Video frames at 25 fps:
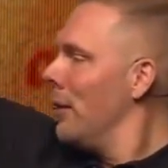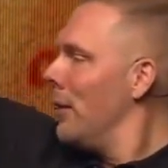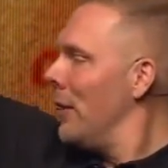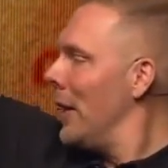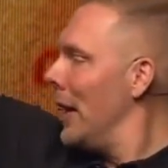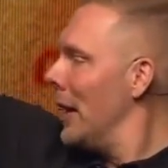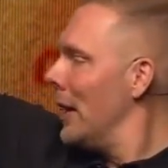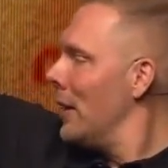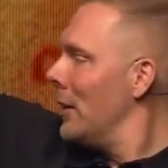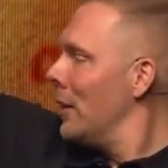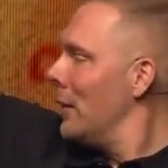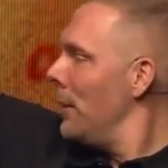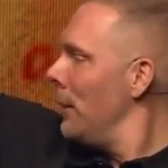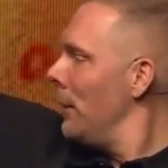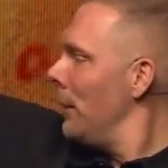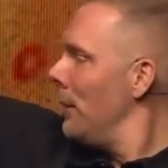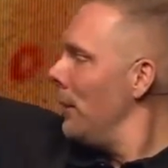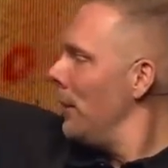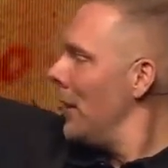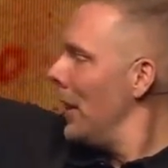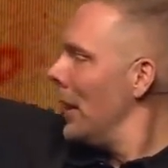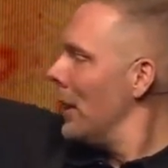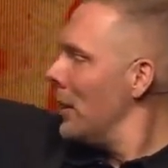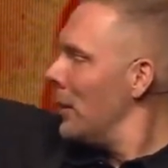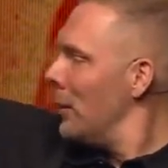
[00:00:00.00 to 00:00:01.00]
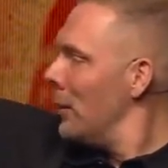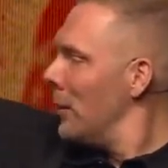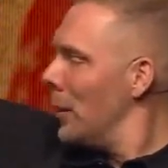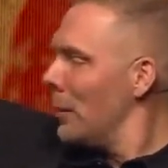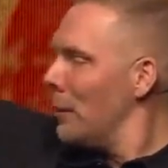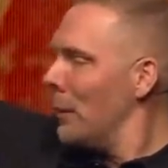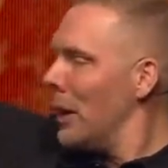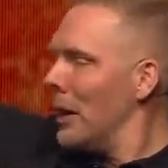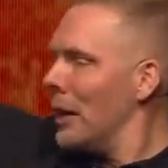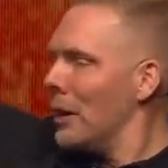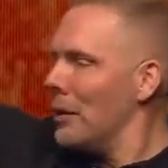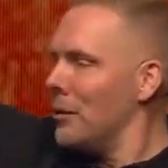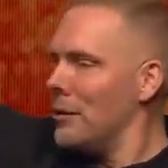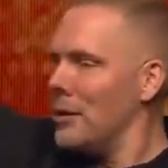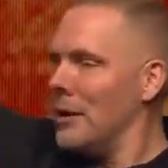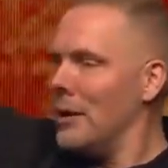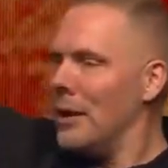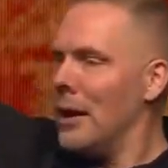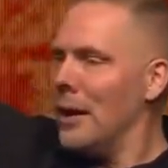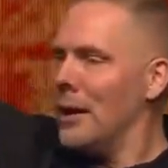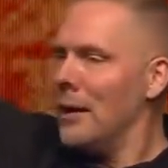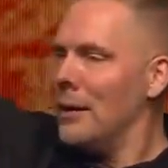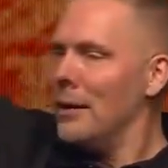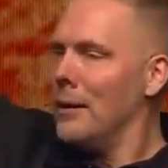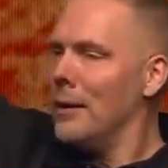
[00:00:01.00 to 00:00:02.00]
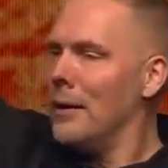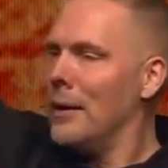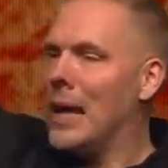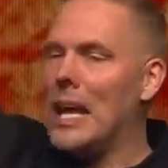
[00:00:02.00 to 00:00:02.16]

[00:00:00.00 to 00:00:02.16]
Thank you, young man, I see that.